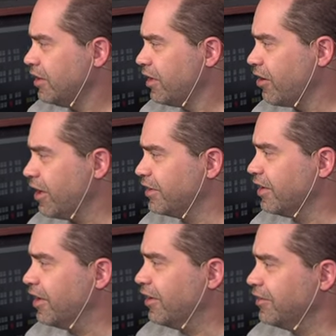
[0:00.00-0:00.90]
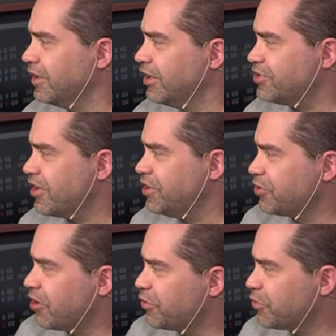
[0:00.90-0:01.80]
all right, uh, John, you
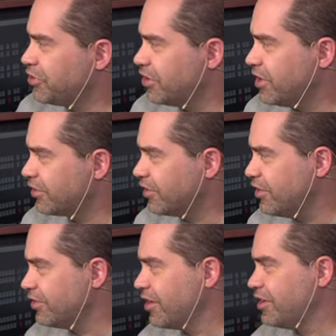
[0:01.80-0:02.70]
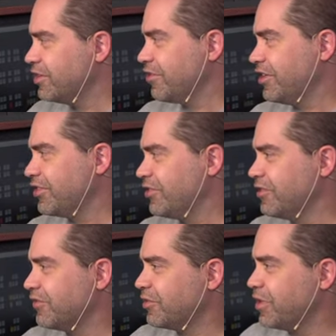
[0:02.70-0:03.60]
could always rotate the X keys ninety degrees to the
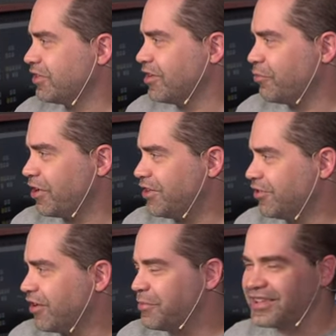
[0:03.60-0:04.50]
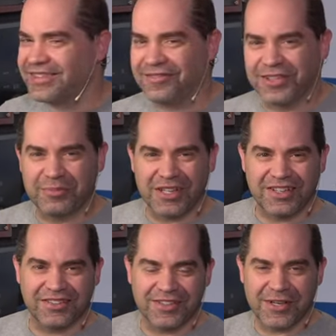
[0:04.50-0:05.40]
left to make the numbering easier. It makes it a little bit
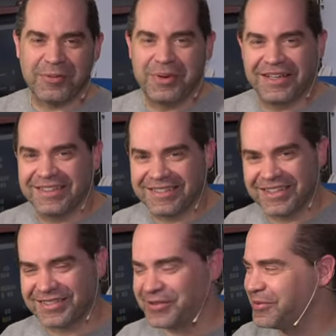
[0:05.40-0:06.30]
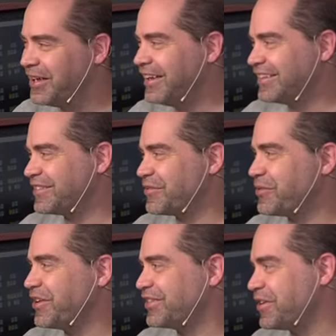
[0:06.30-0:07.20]
easier, but it doesn't doesn't
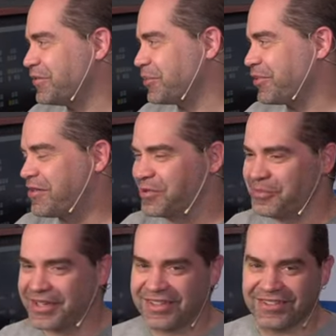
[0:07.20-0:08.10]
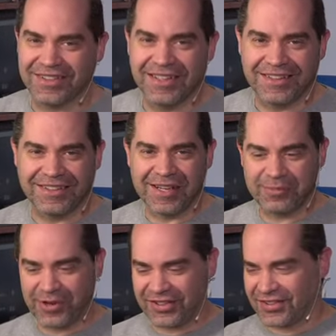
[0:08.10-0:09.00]
really solve the problem because the
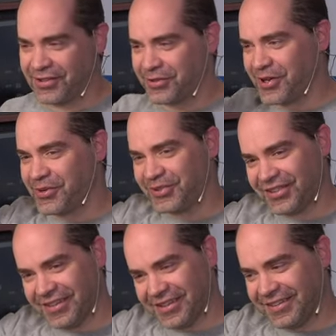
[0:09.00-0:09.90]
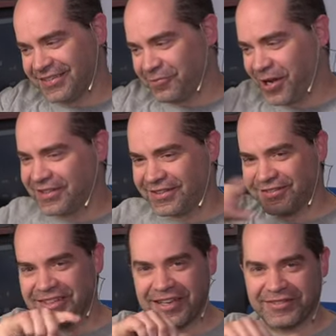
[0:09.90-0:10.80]
numbering still goes right to
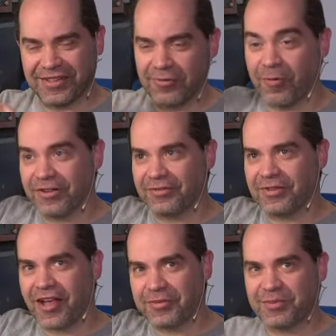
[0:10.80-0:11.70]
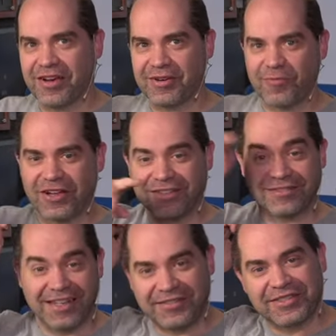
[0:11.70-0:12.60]
left, or top to bottom, right to
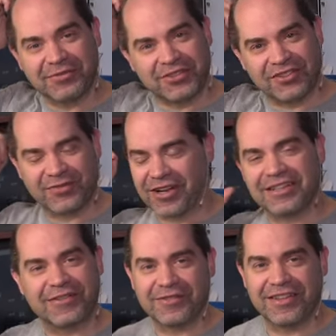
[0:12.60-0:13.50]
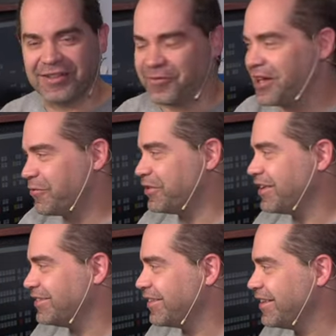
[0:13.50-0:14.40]
left, which is very different than the way that we
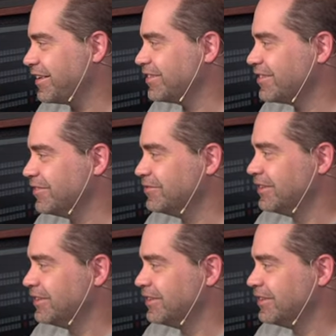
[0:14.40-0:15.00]
tend to think. So.